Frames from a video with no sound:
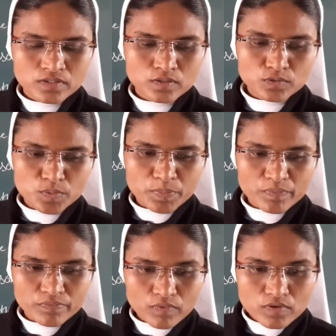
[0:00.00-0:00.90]
group
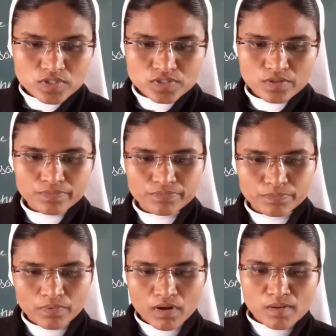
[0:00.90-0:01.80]
of words
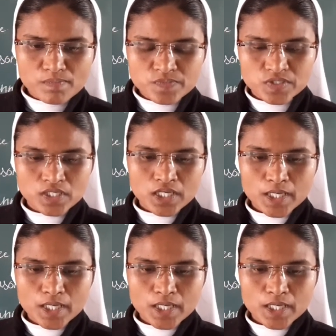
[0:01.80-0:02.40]
forms